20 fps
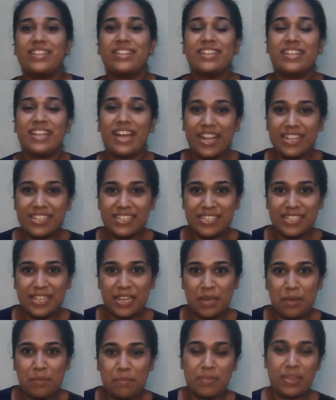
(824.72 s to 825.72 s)
The last
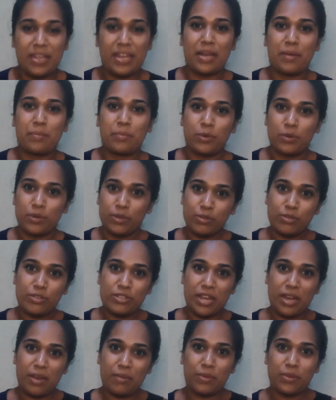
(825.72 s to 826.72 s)
tip that I'm going to
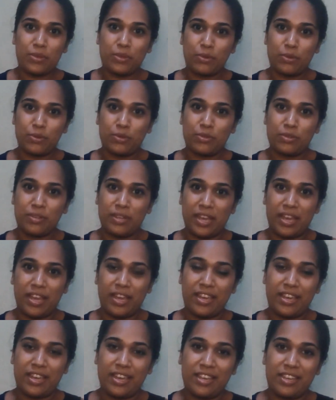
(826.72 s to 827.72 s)
share with you
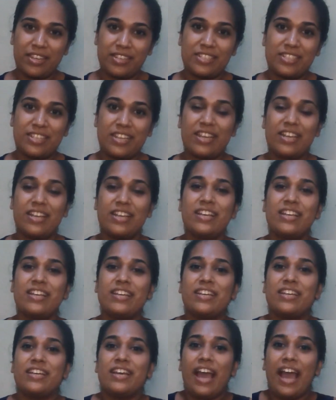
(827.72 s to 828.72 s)
today
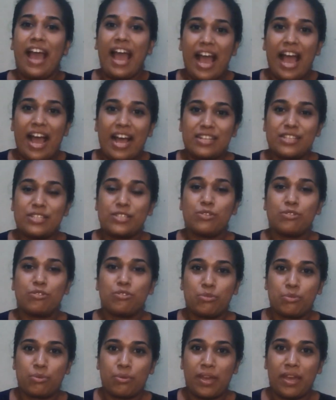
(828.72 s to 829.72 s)
has to
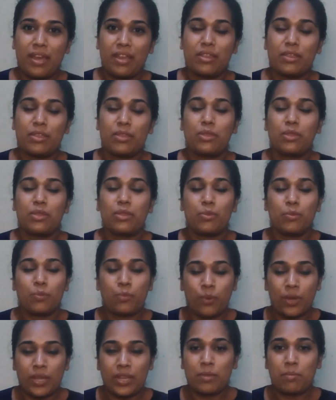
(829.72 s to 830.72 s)
do
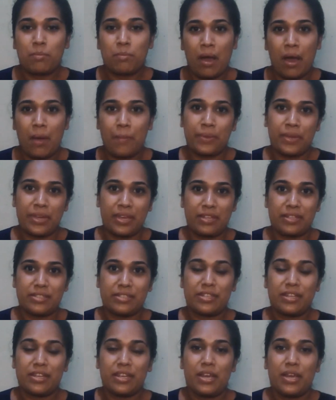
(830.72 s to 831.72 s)
with mom
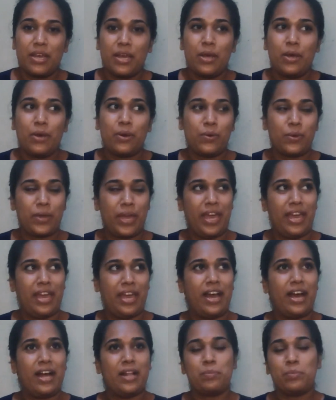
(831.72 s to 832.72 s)
guilt.
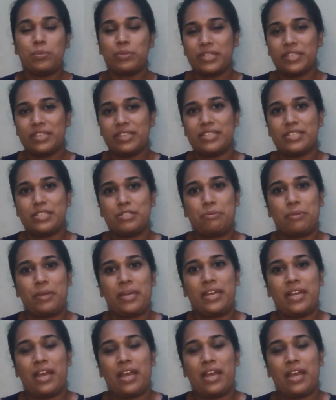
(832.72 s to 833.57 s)
Okay, I'll put it this way.